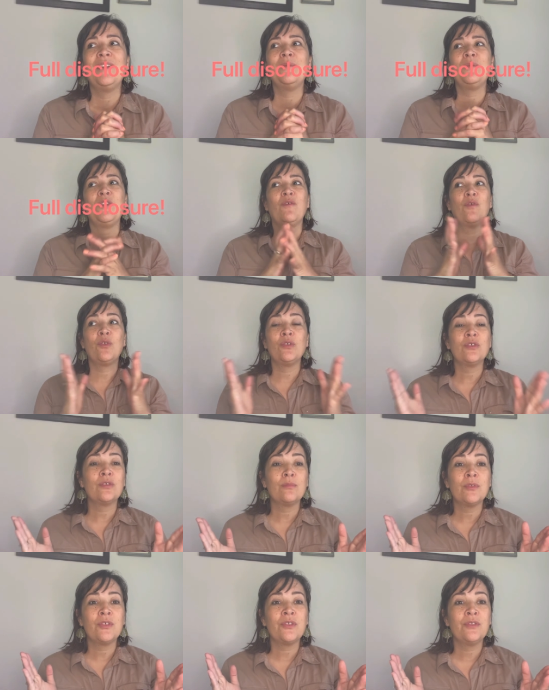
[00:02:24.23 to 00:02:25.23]
be
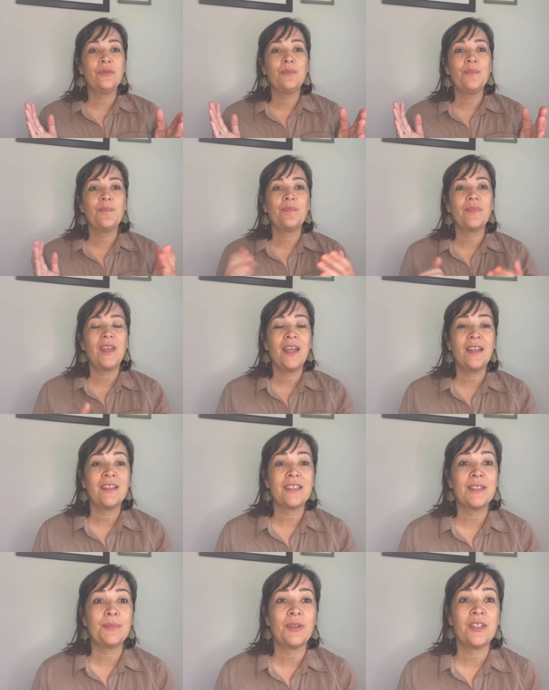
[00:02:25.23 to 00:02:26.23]
vulnerable, and
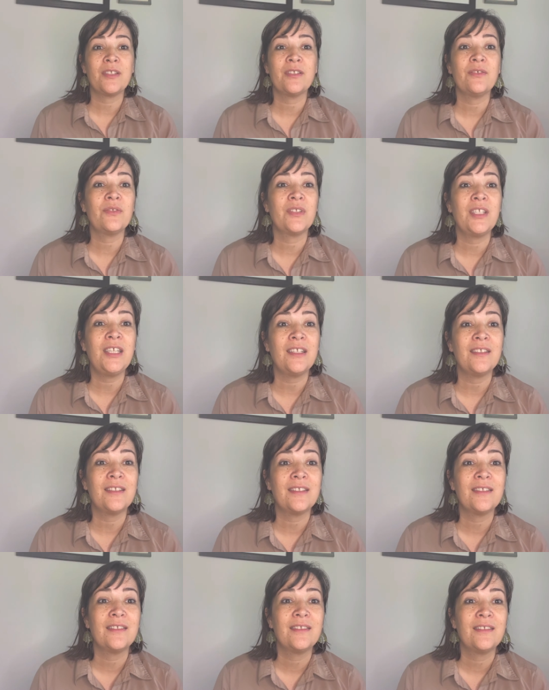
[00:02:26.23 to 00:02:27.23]
express those
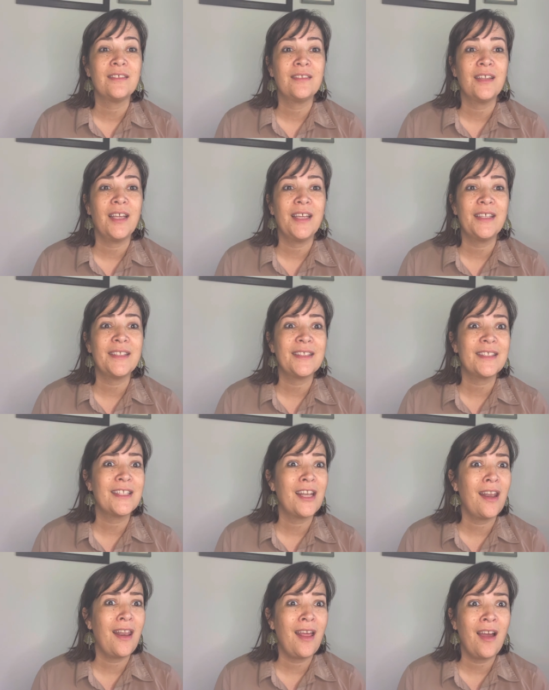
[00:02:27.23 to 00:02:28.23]
needs. It's
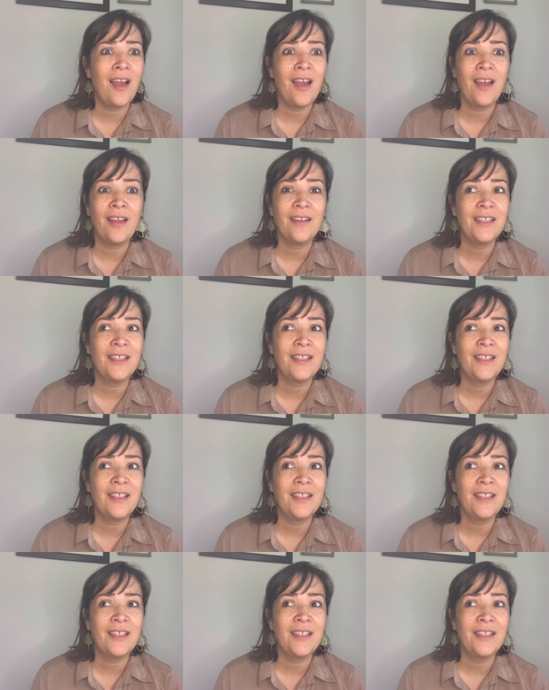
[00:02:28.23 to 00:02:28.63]
not